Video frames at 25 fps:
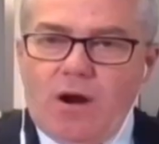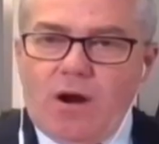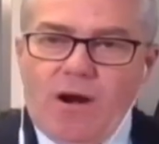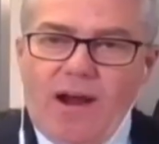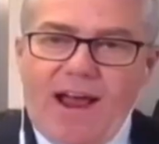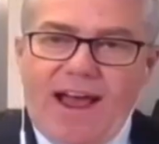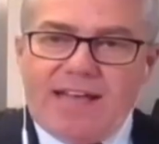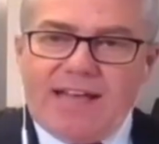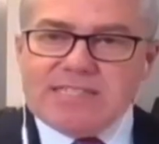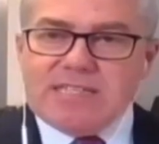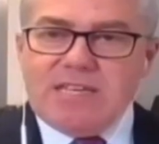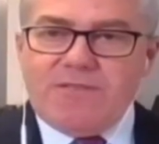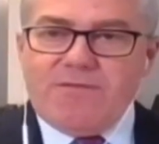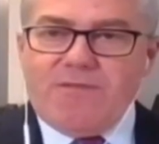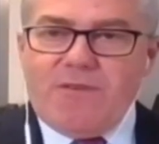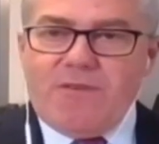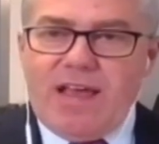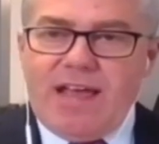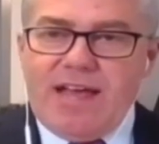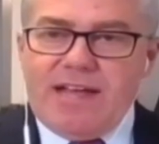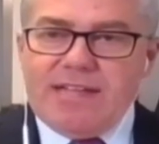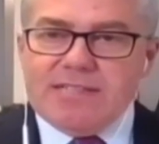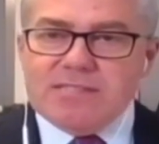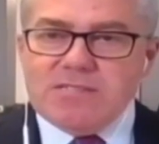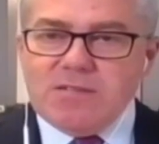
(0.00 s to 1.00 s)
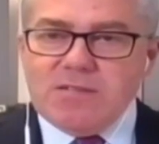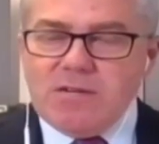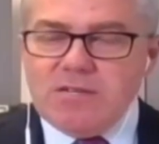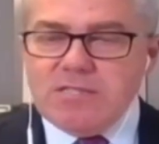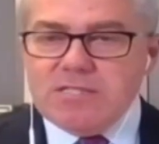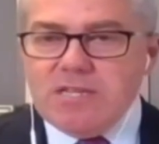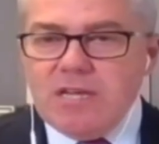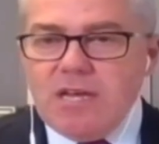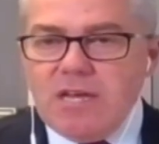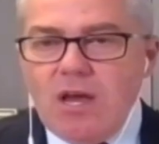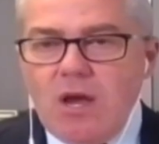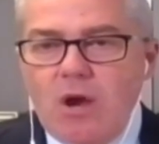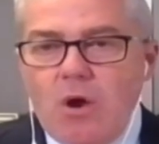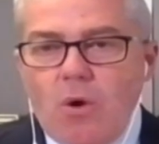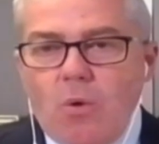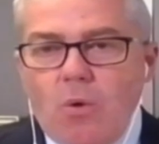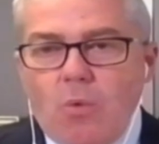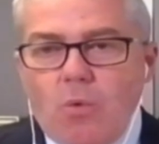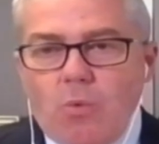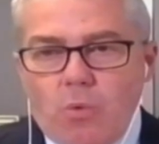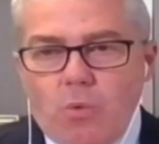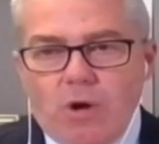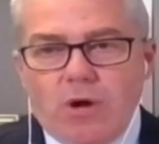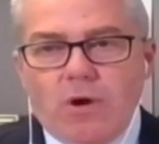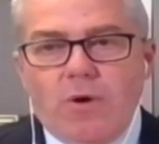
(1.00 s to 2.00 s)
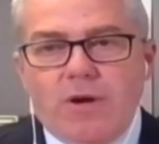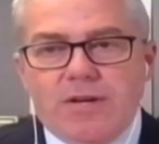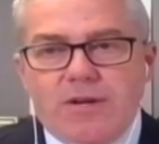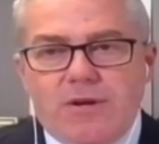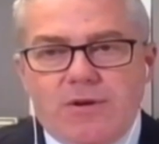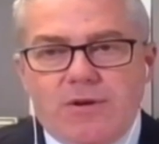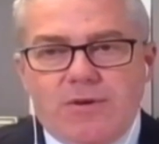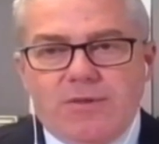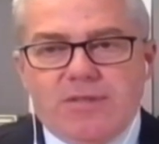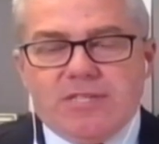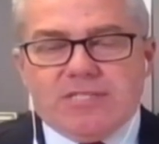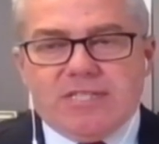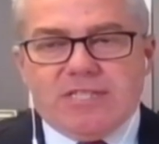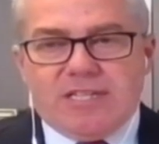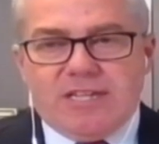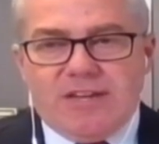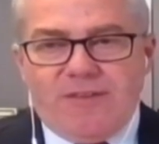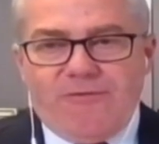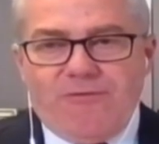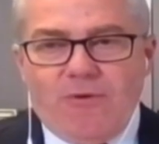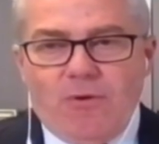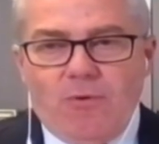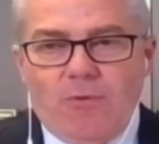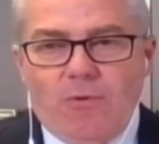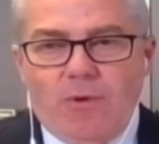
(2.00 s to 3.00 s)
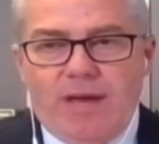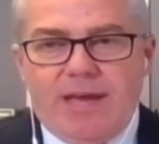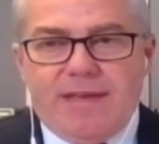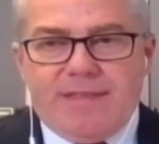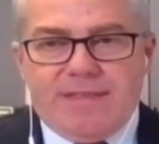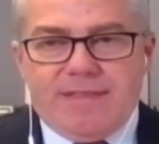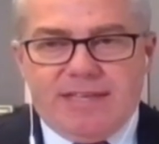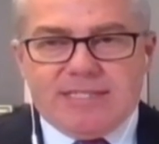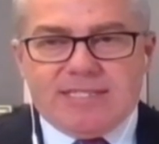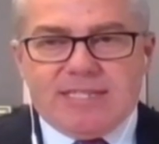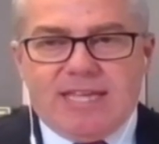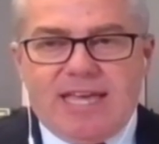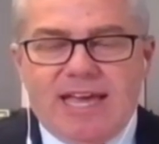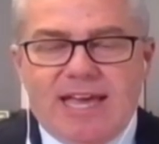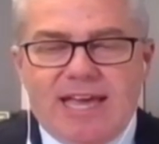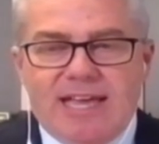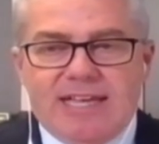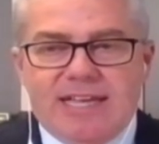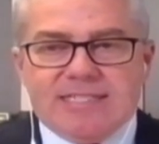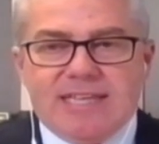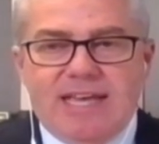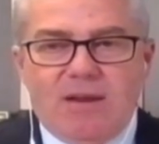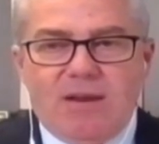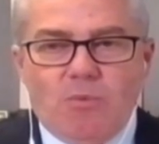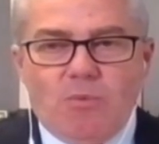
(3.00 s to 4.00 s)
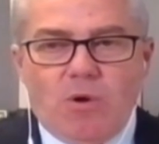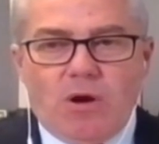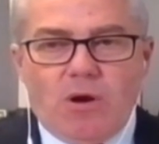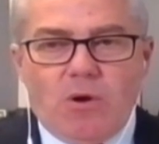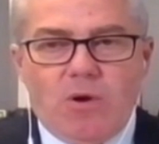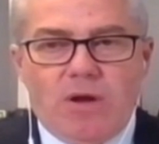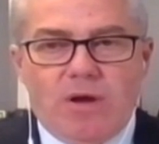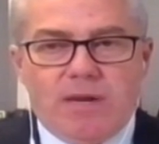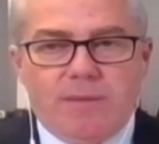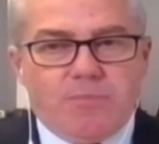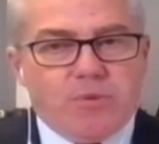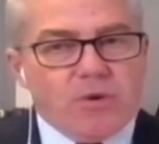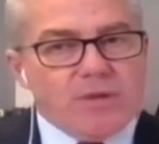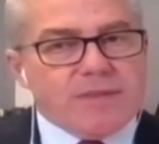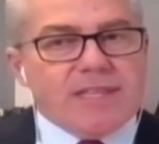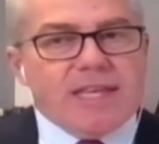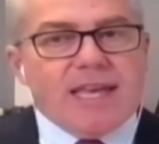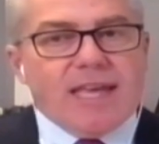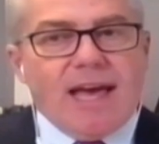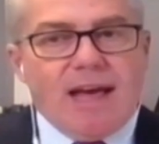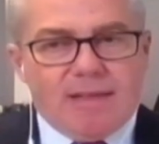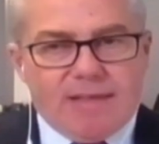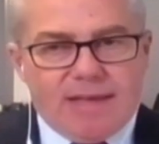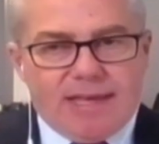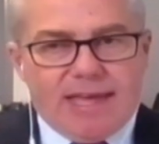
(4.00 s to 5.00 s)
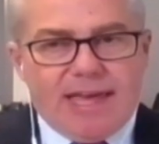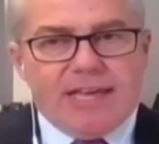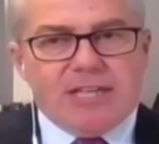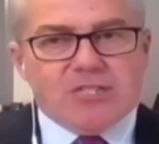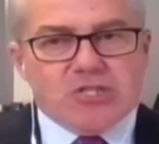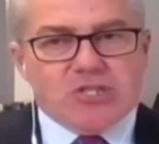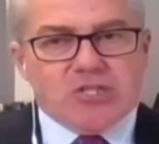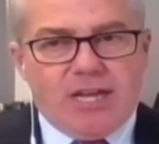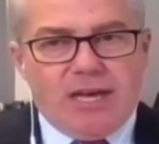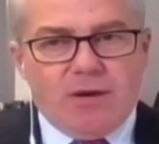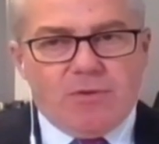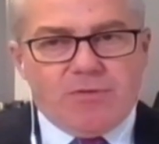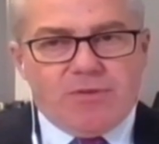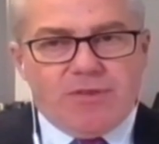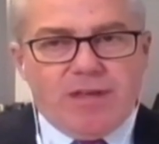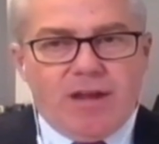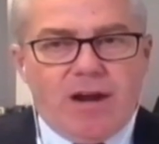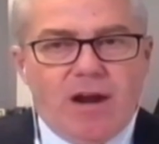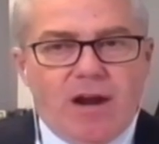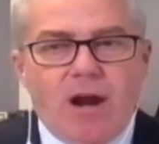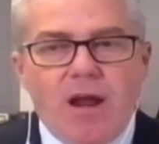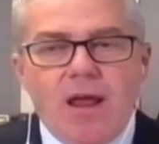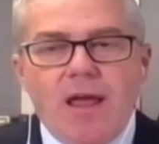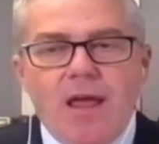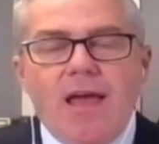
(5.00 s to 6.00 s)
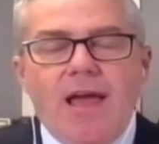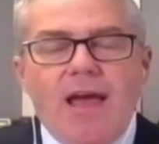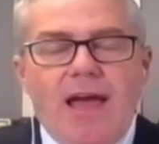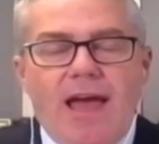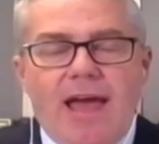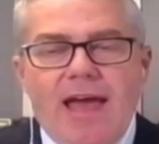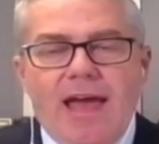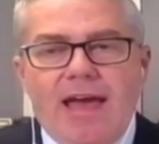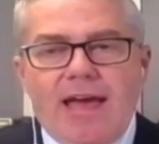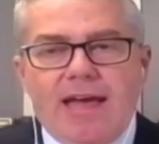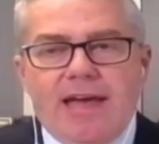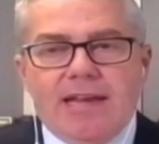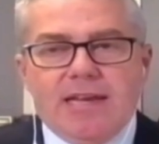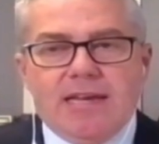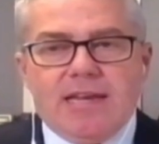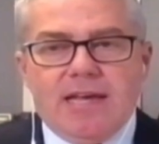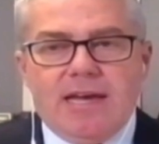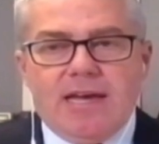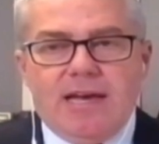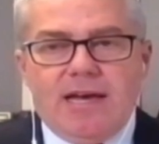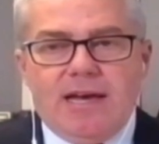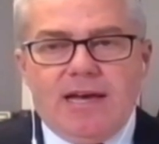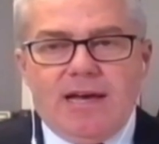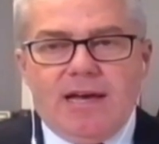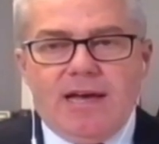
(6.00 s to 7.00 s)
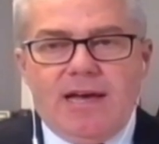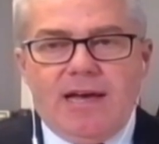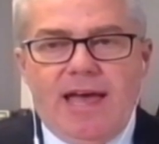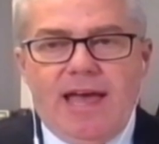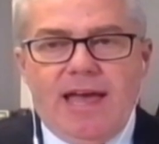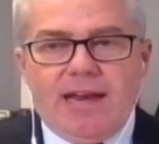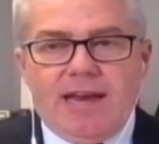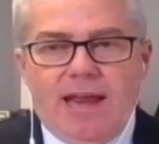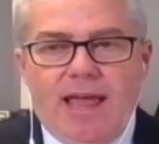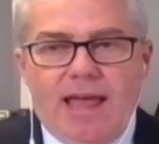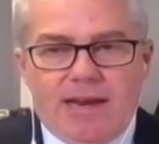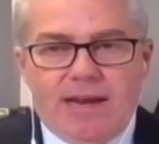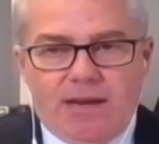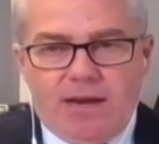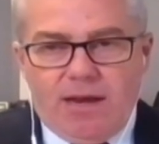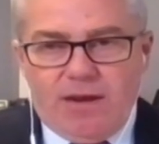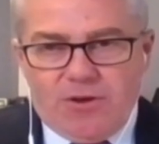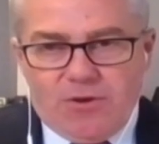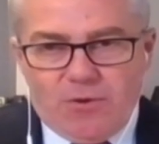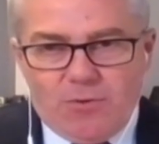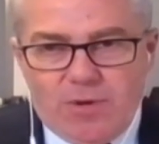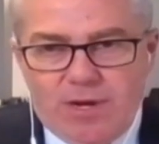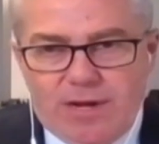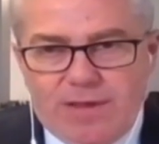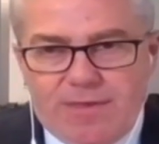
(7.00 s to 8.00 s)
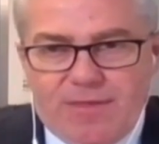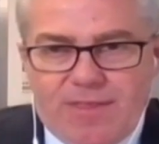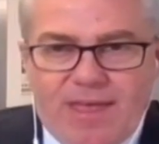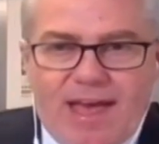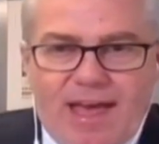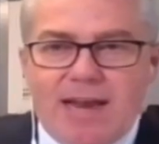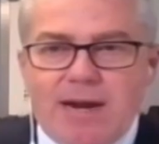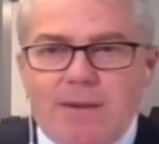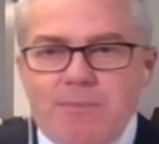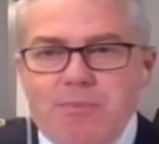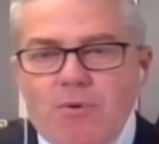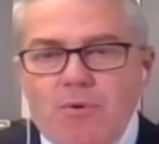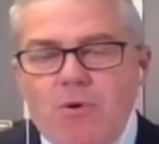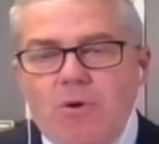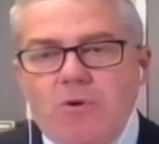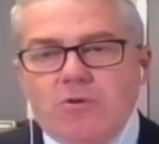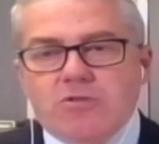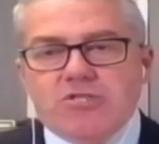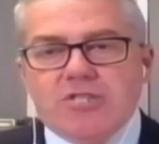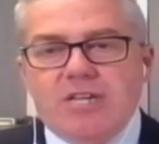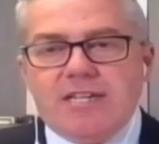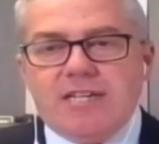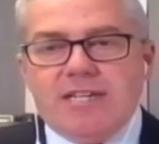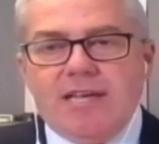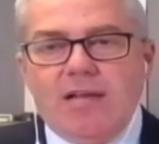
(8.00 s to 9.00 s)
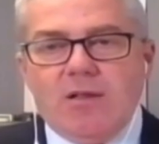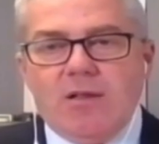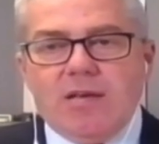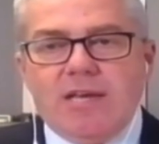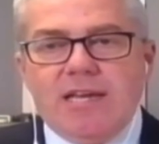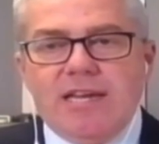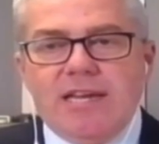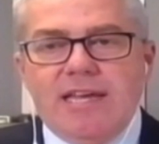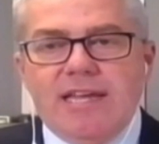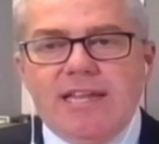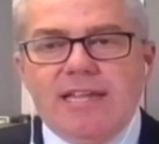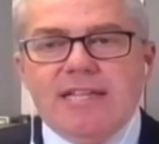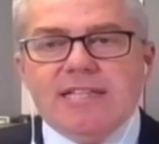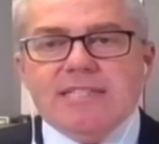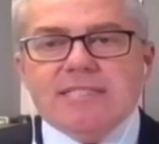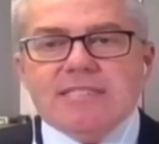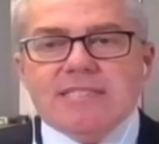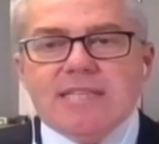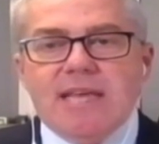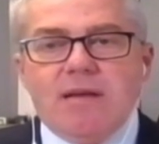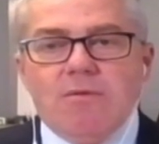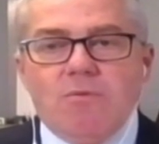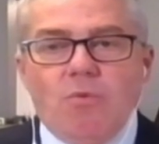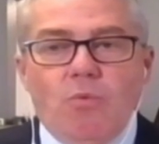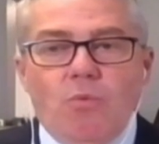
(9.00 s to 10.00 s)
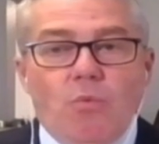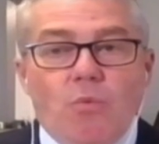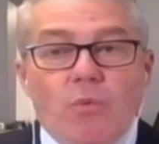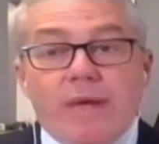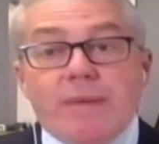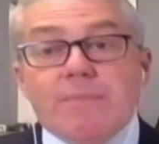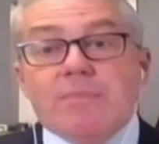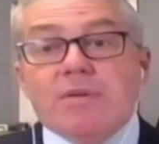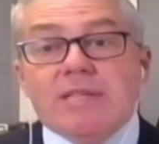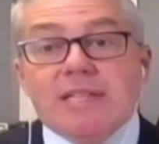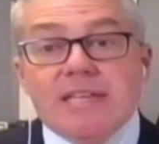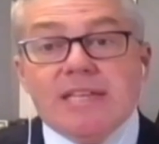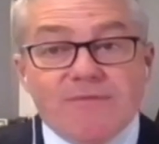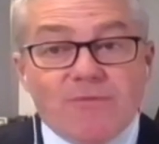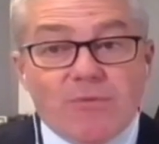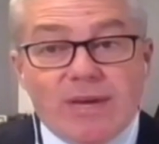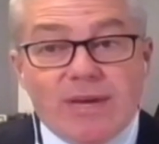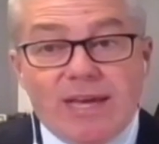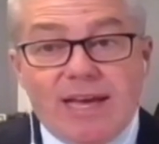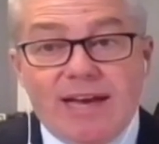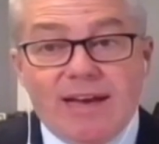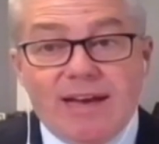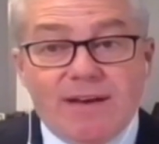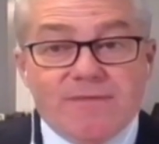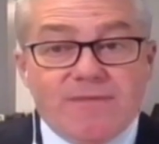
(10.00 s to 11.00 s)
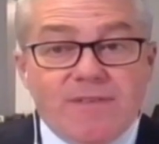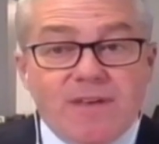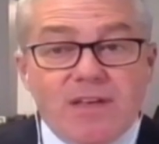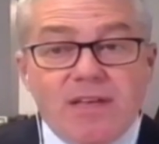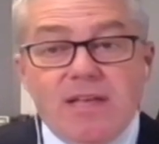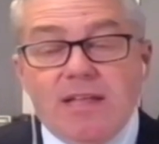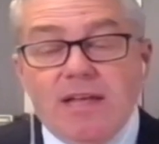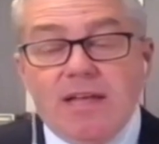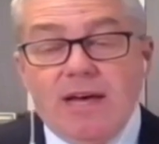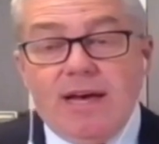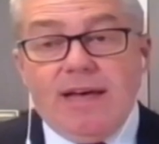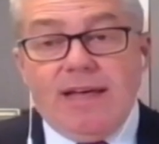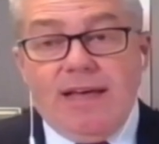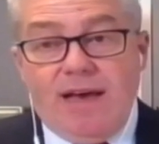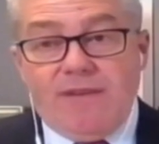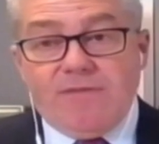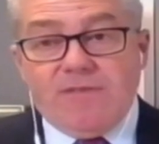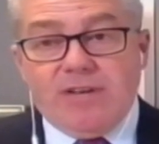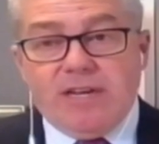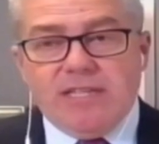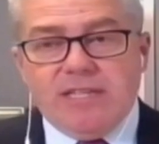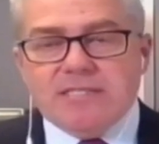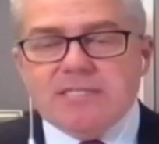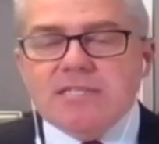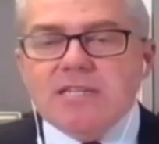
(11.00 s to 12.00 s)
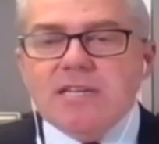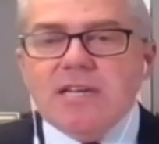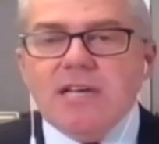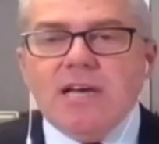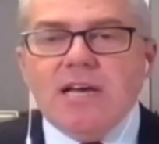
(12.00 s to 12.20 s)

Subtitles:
are asking for answers. We're going to do this a different way in this case, and we're going to put the allegation out there and do it in that approach and tell Canadians that we believe we have evidence